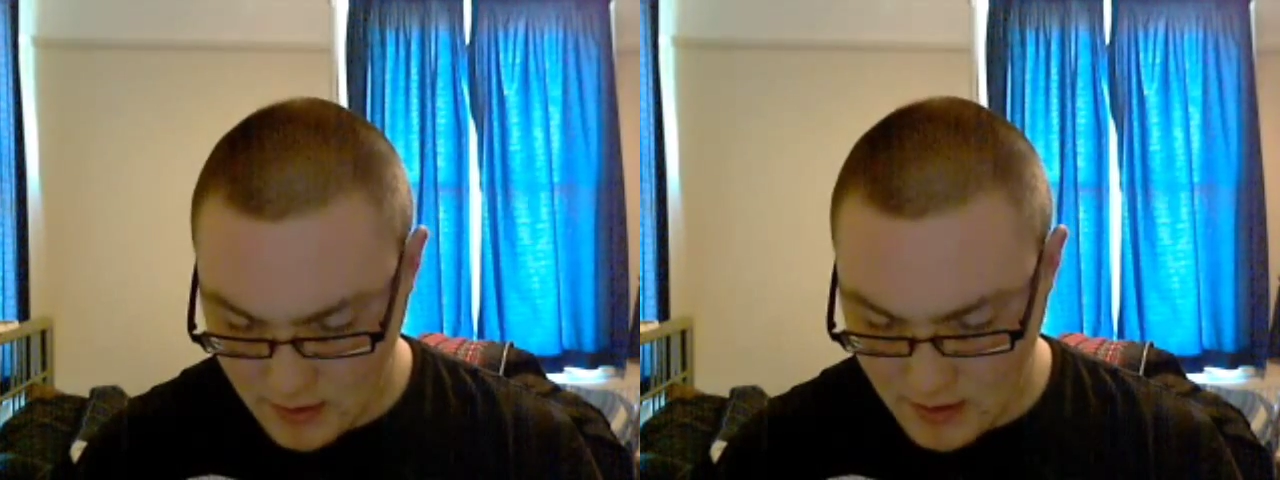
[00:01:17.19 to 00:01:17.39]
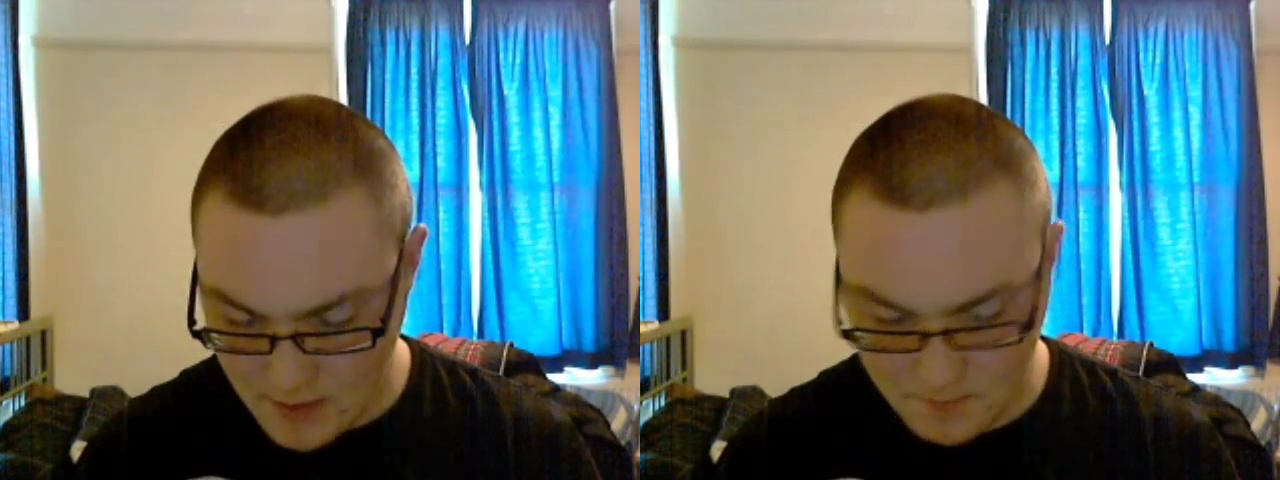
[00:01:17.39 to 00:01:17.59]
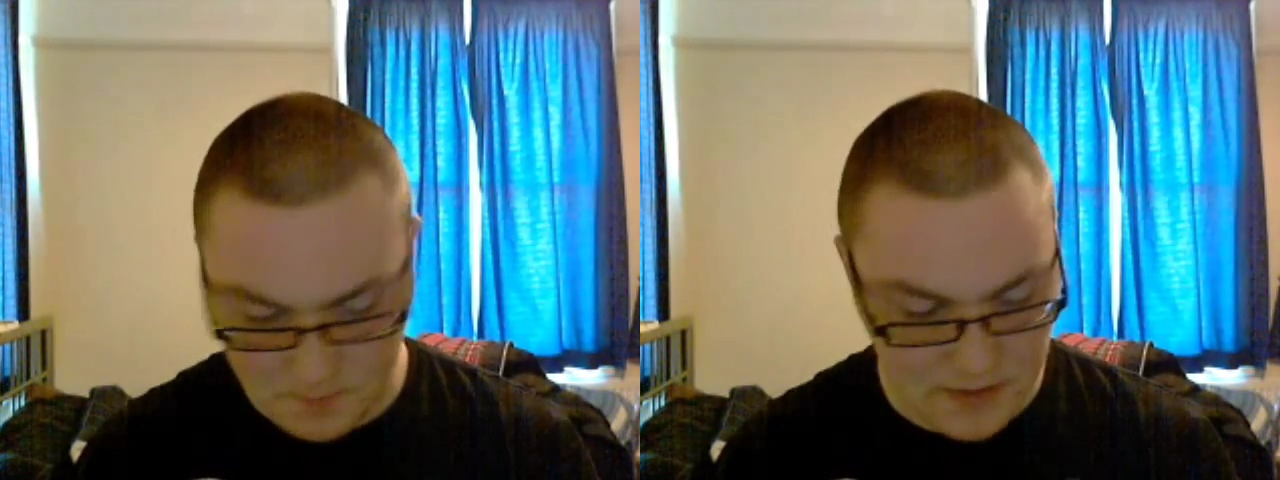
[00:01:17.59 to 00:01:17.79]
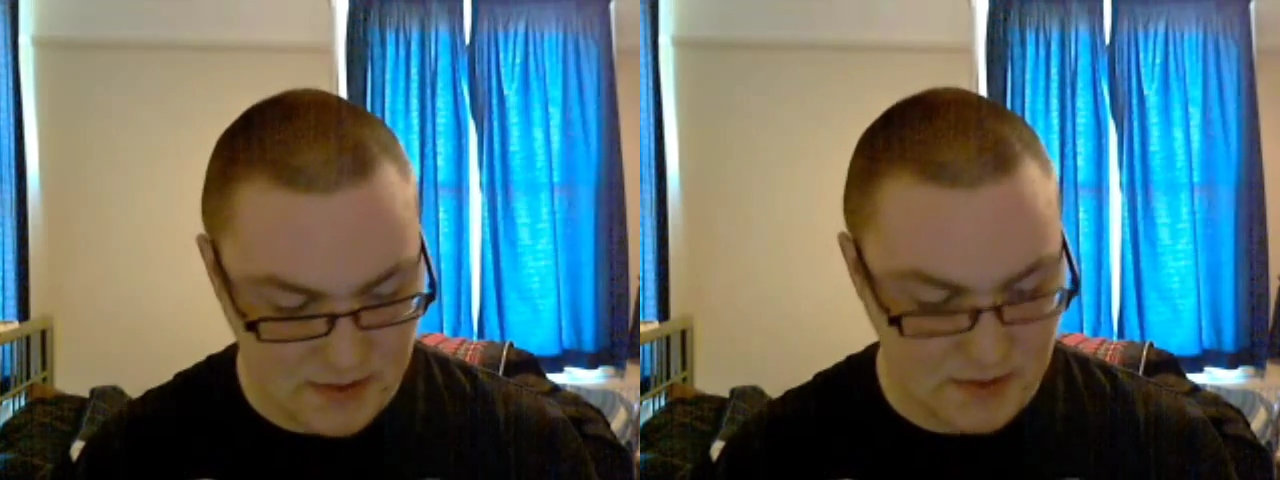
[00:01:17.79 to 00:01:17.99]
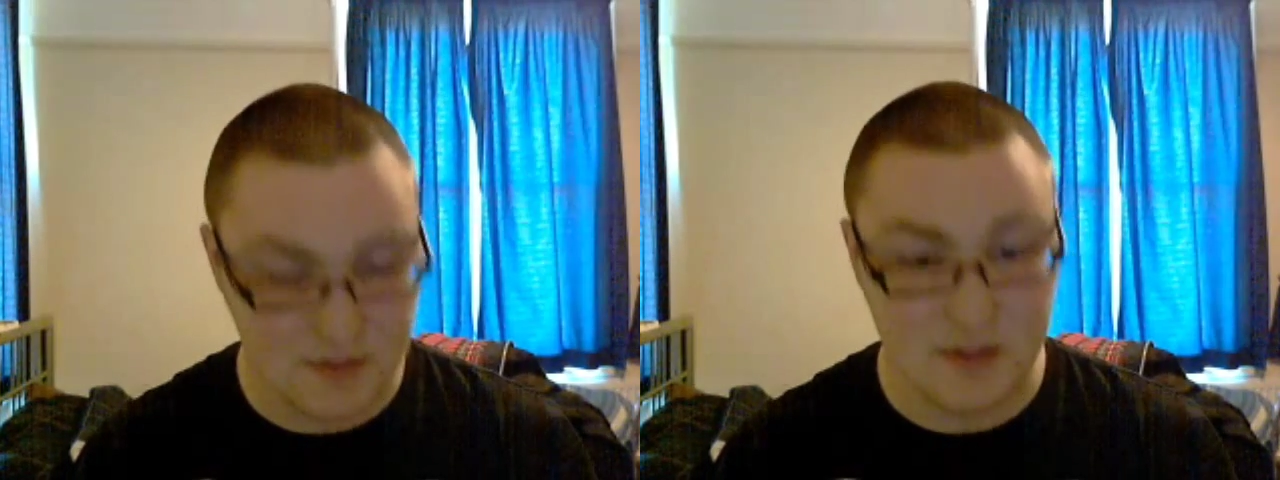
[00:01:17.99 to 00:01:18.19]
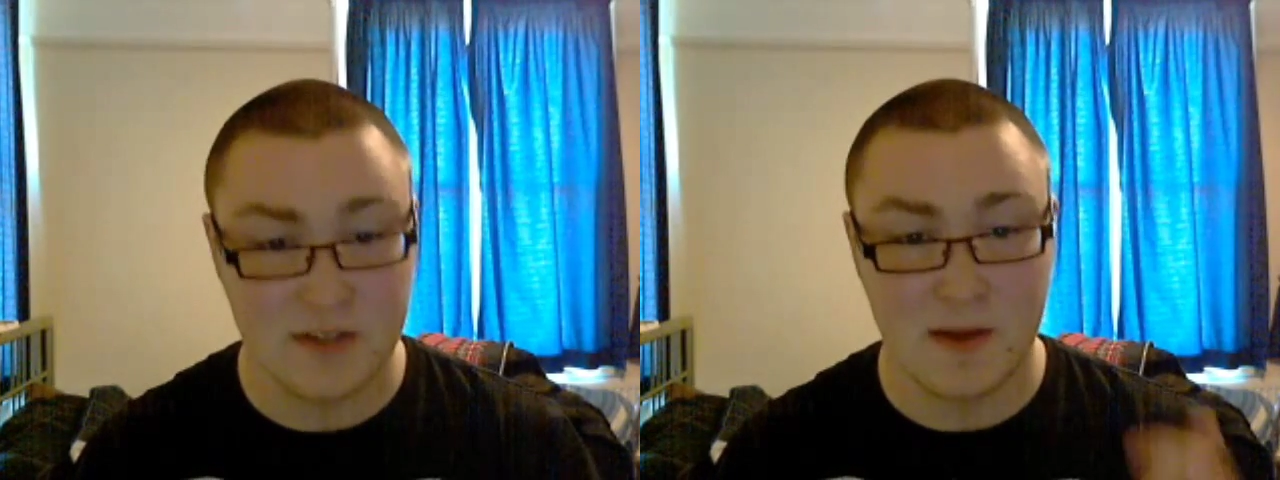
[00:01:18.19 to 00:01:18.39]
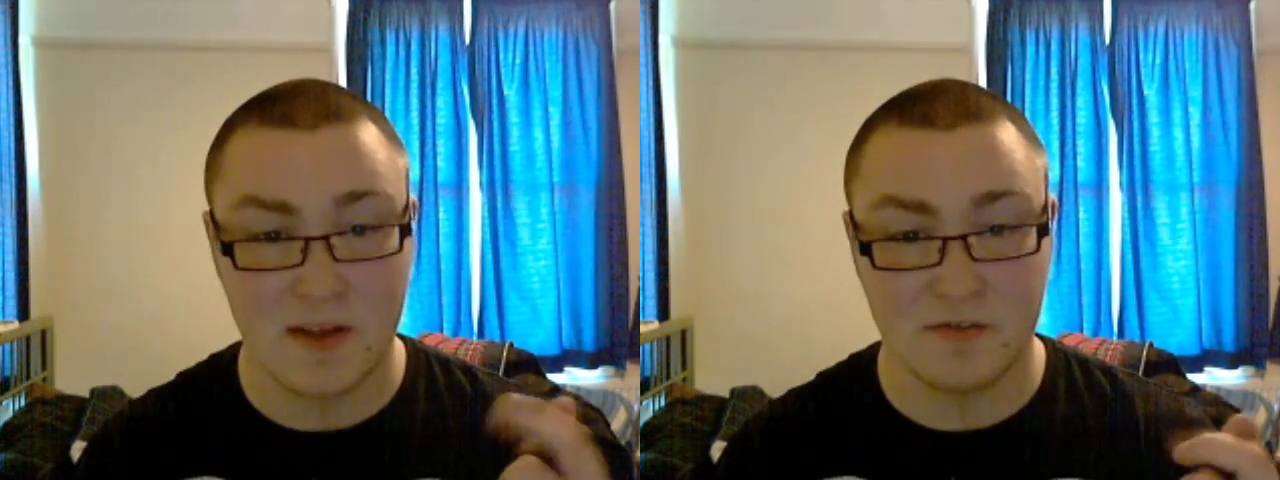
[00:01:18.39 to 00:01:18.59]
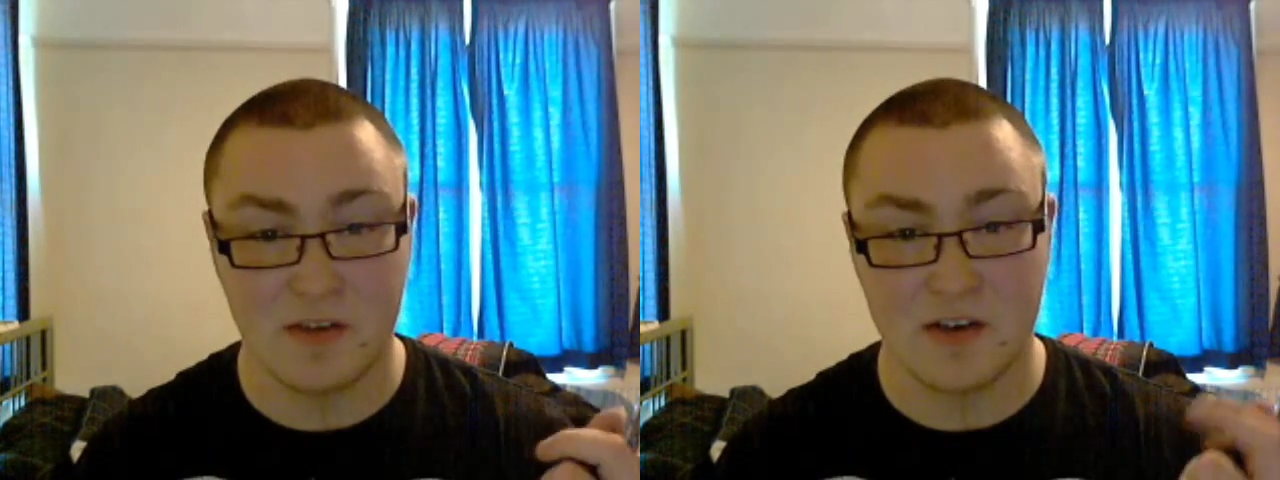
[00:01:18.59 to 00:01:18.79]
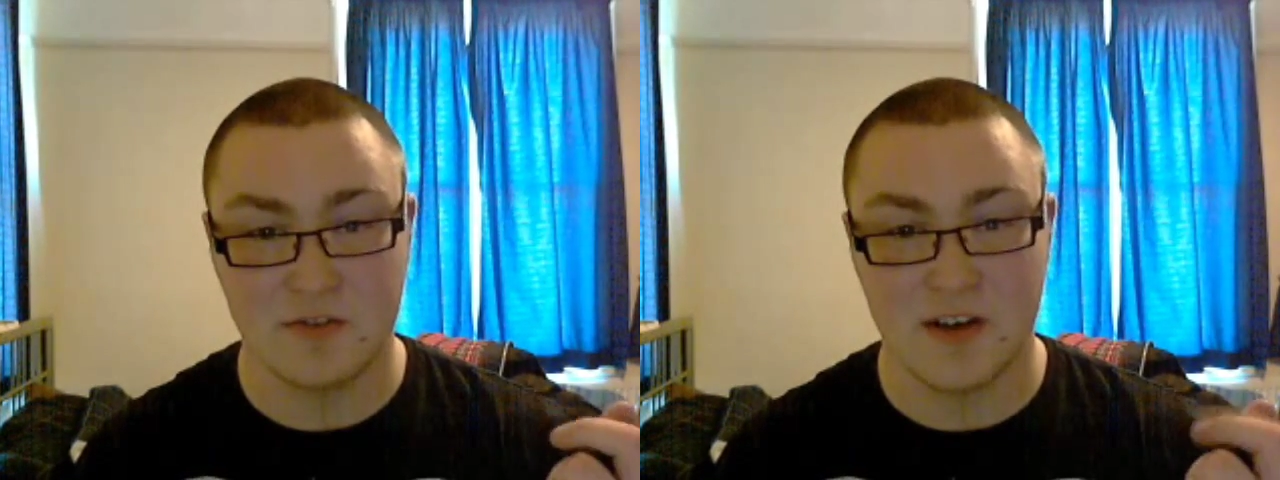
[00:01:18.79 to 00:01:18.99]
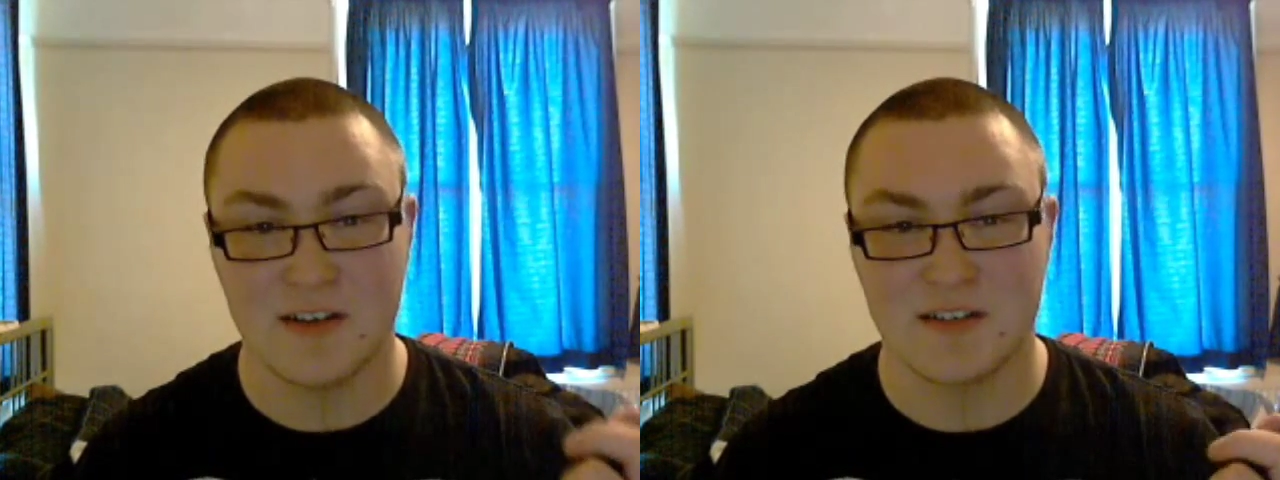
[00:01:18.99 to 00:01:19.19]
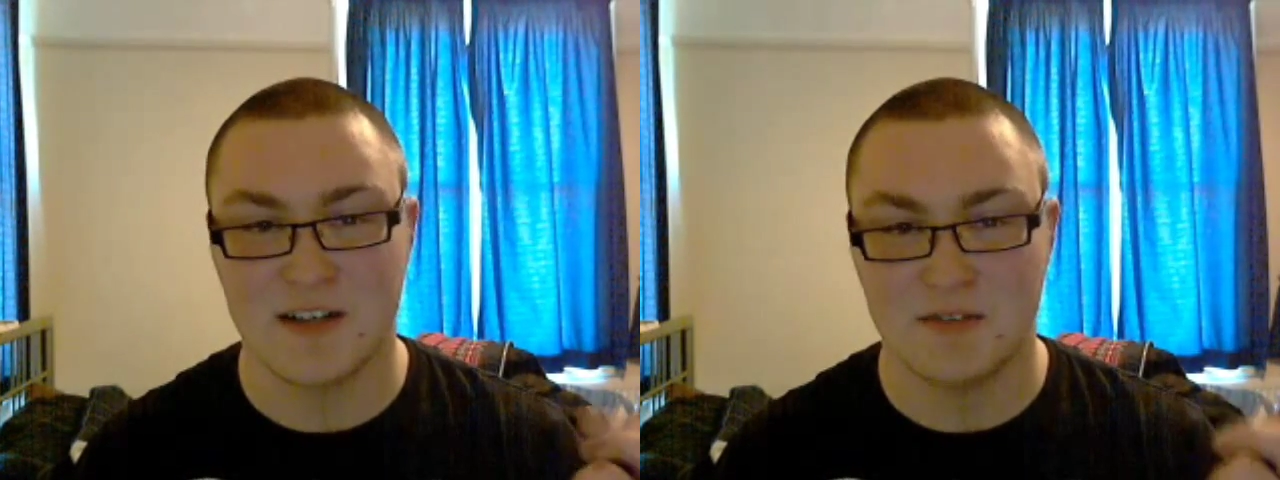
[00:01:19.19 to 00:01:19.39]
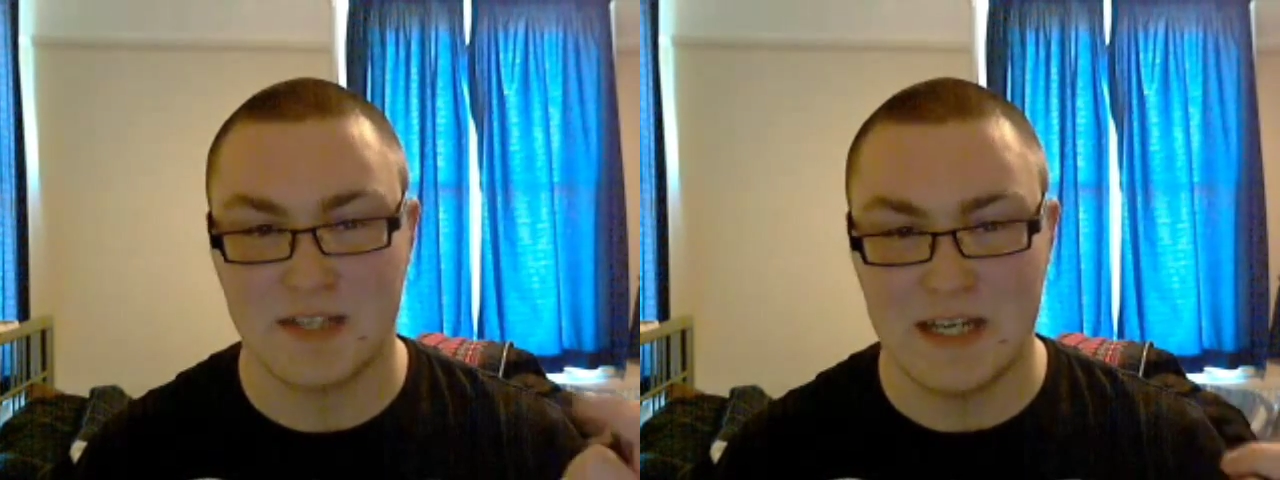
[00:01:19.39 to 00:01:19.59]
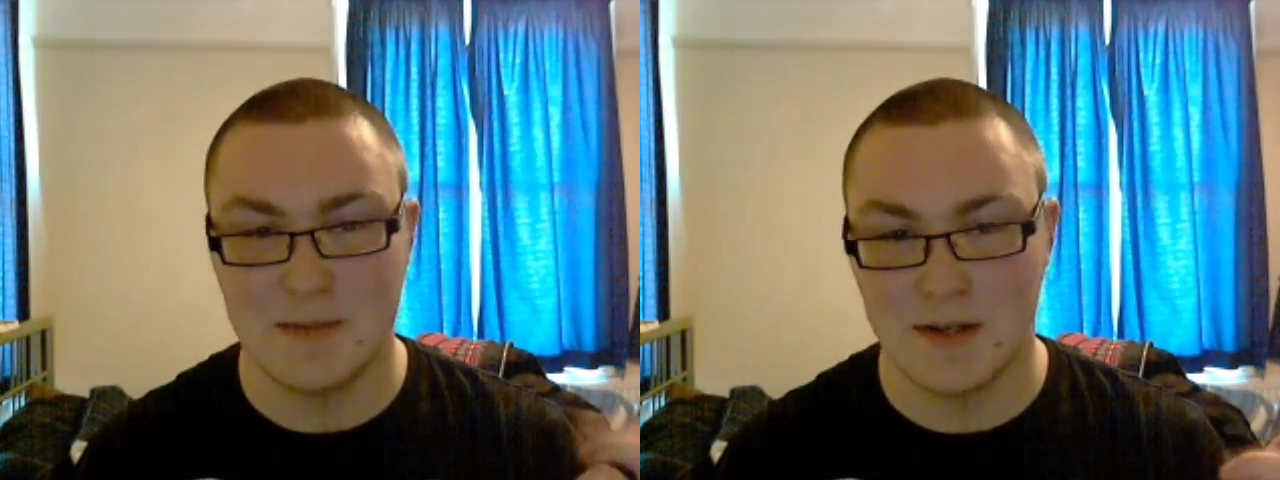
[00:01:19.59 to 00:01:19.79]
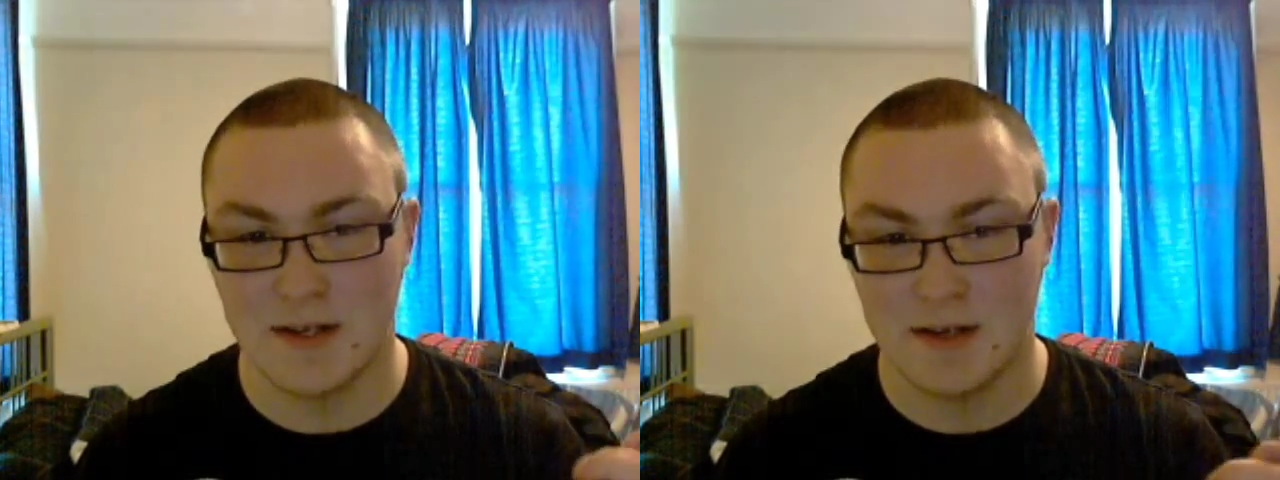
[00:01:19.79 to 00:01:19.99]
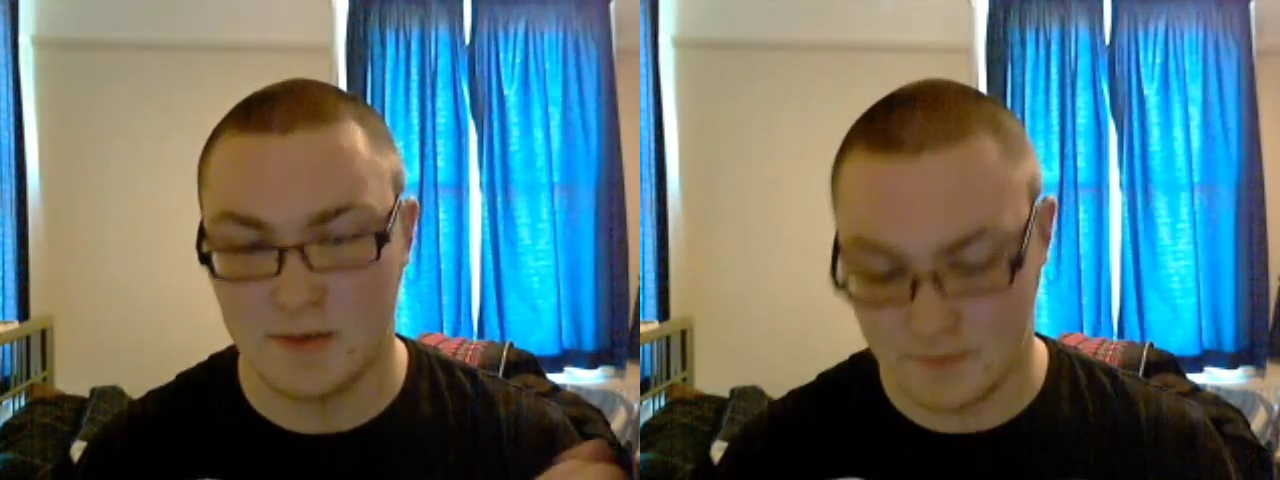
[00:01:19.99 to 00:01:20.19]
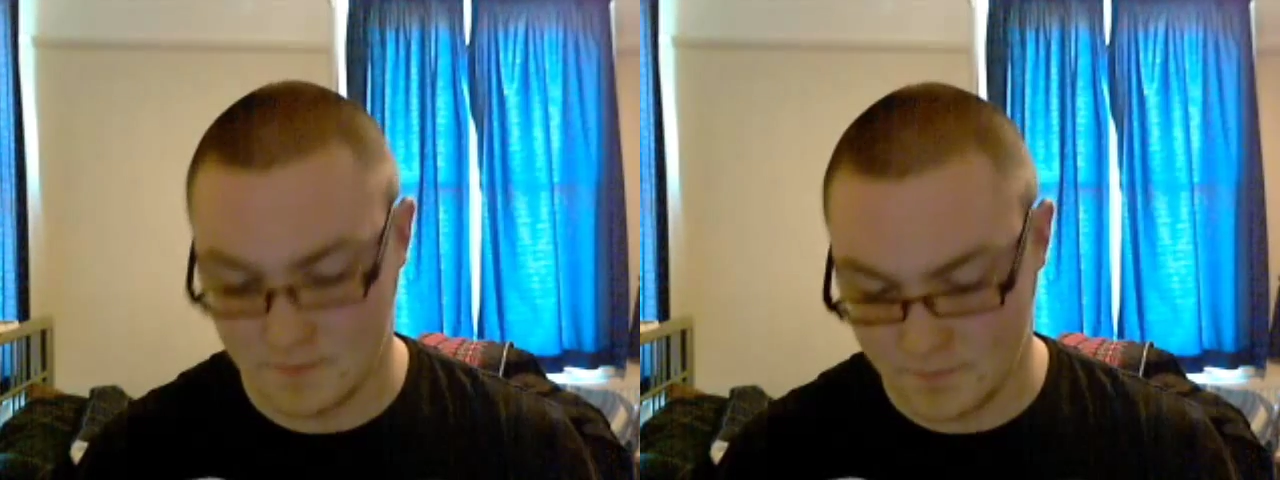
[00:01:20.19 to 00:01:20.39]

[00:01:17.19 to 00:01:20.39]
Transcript: But it's just about the right dryness now to keep it lit